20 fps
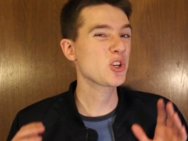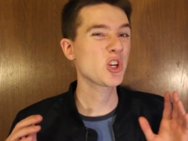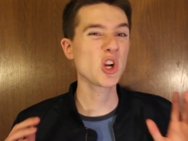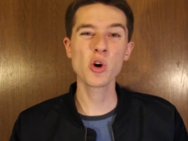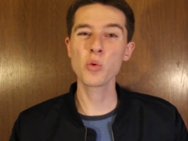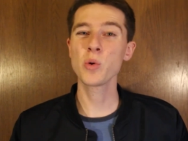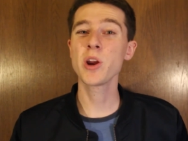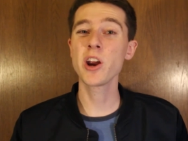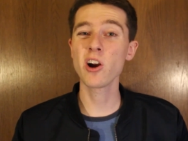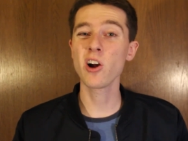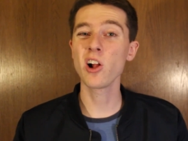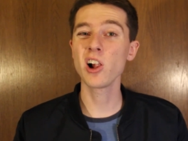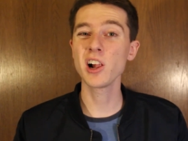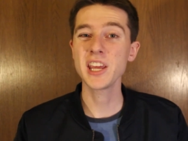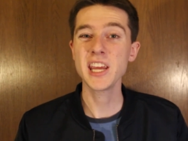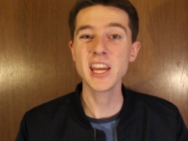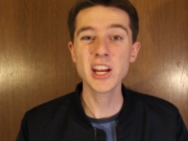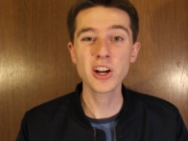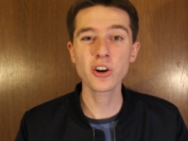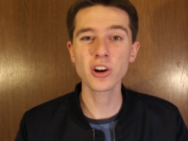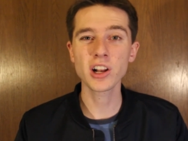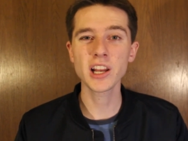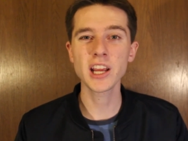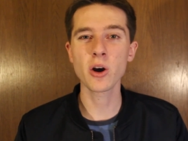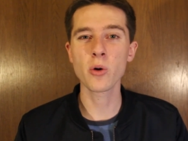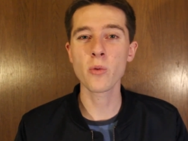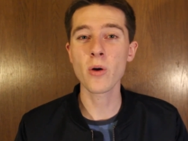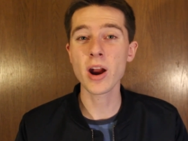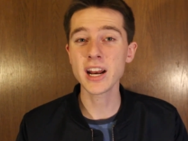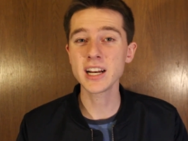sure we are all eagerly
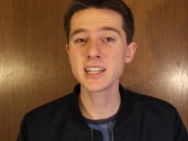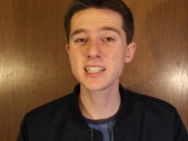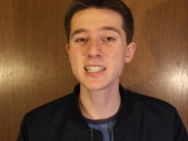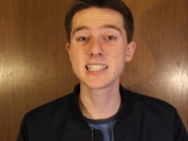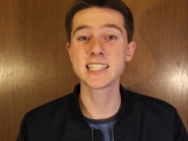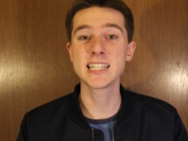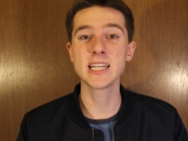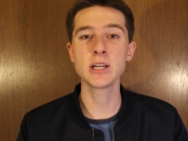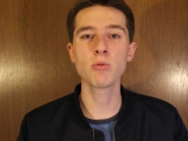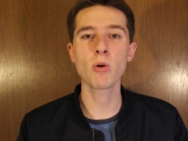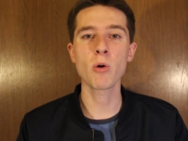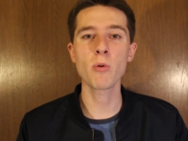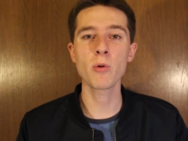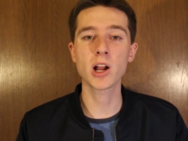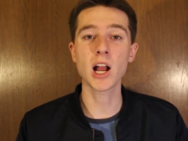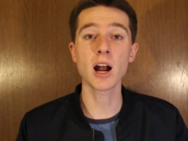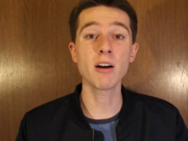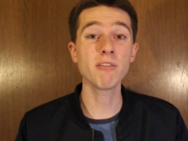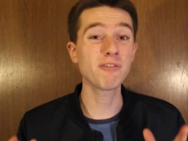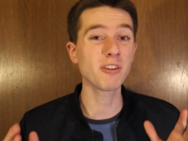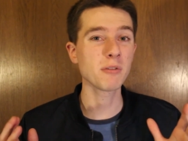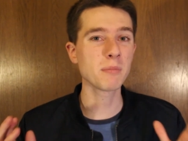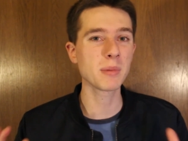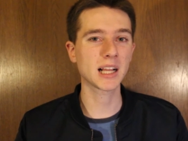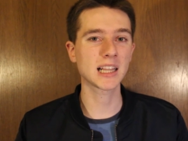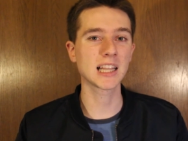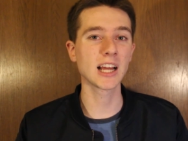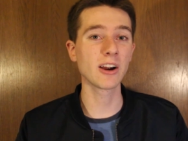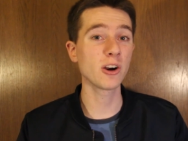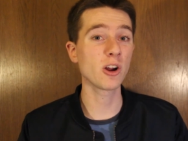awaiting to see what will come from
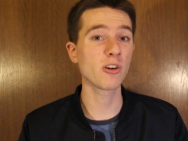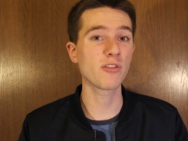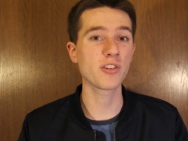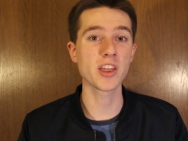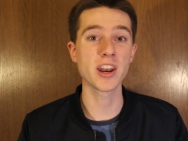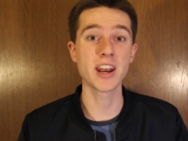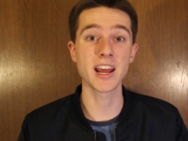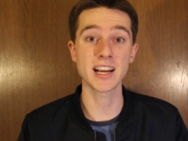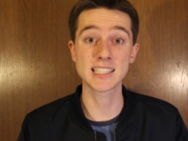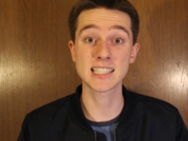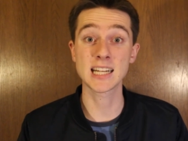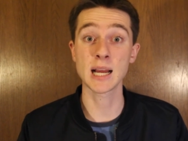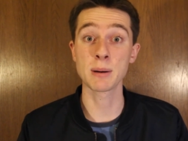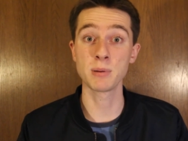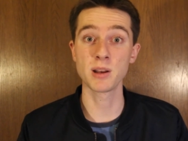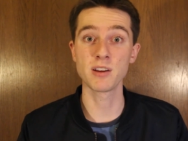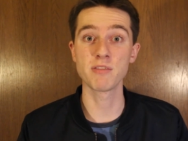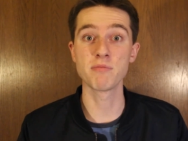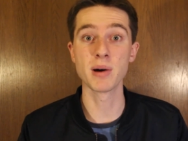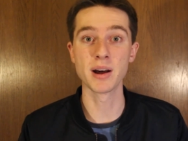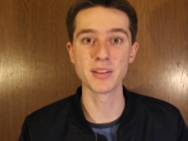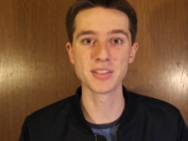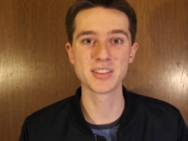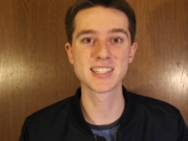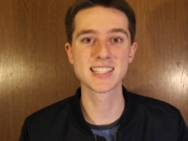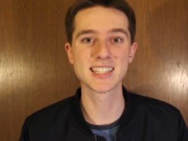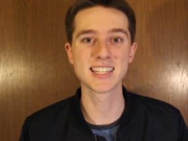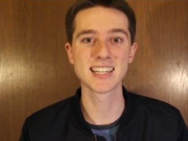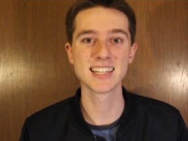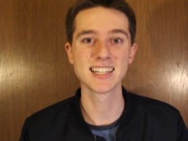McLaren over the next couple of
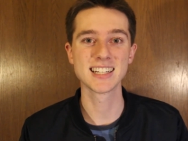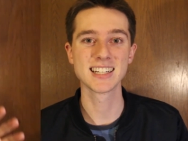months.